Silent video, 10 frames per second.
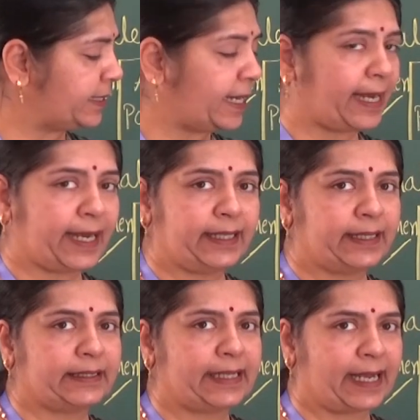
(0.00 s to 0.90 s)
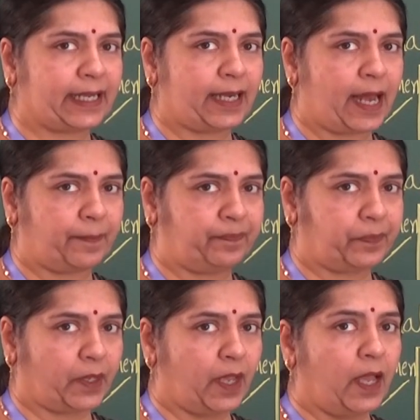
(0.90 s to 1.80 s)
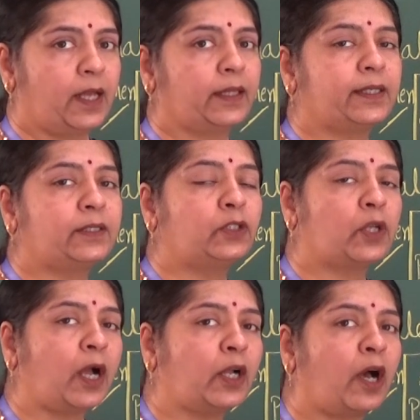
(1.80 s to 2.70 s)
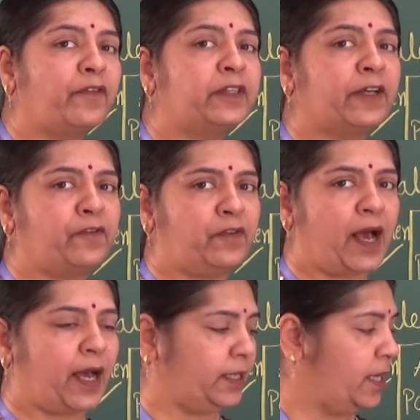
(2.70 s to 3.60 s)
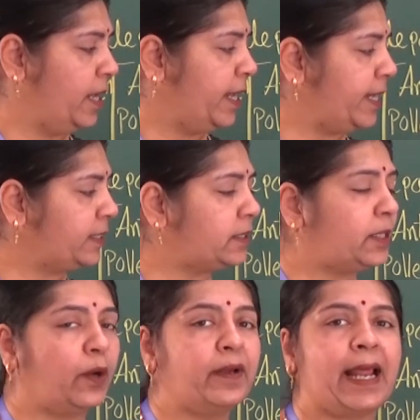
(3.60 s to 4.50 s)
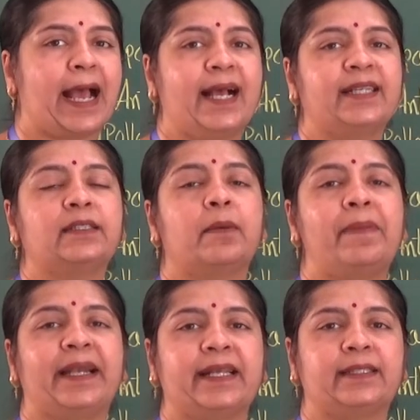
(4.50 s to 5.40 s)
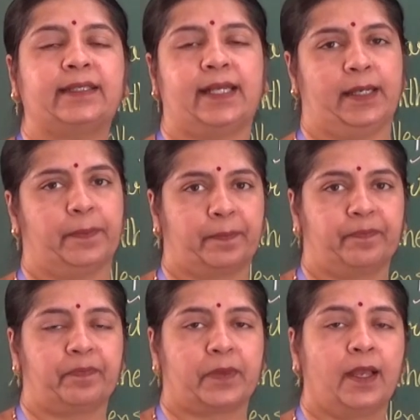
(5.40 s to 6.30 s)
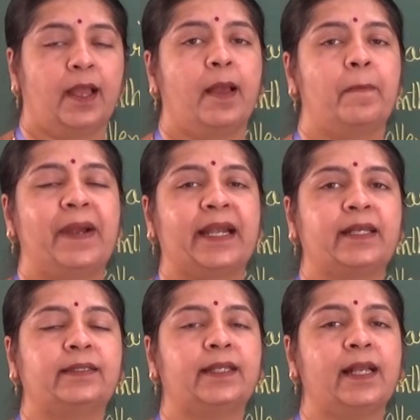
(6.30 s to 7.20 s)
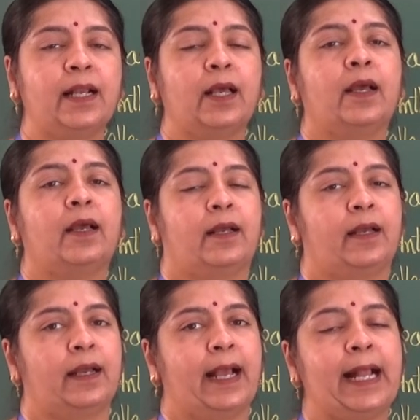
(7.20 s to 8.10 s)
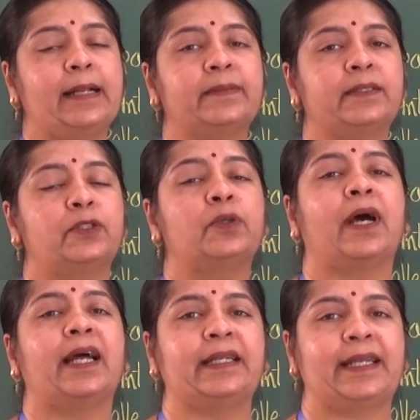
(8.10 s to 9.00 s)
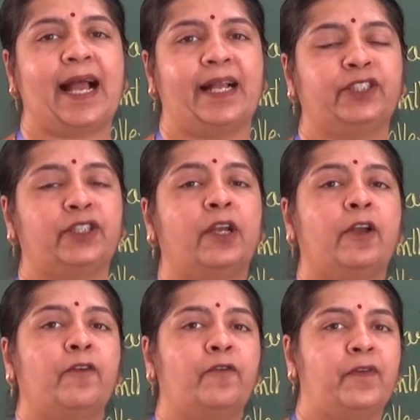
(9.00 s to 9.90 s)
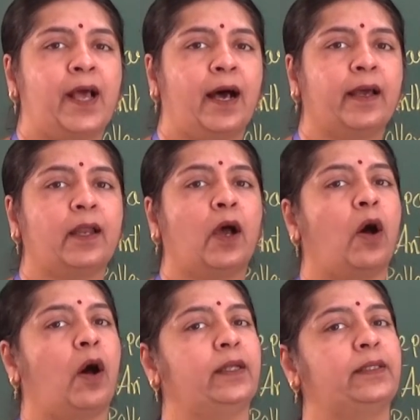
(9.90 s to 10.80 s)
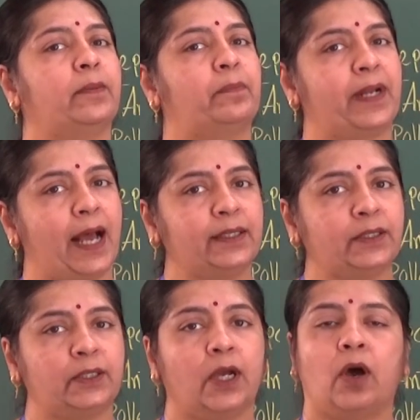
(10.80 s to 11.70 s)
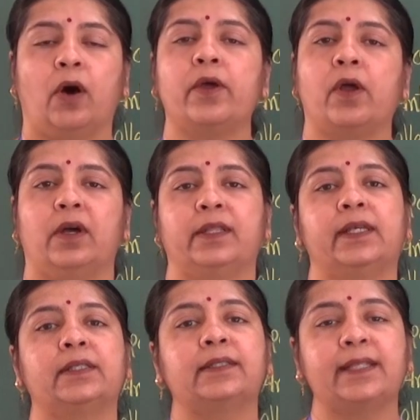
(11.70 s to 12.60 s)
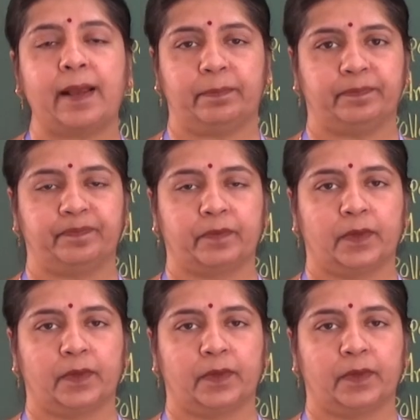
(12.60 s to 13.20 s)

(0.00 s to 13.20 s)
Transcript: see in the diagram, the stalk of the flower is known as pedicel. Pedicel helps to attach flower on the branch or on the stem.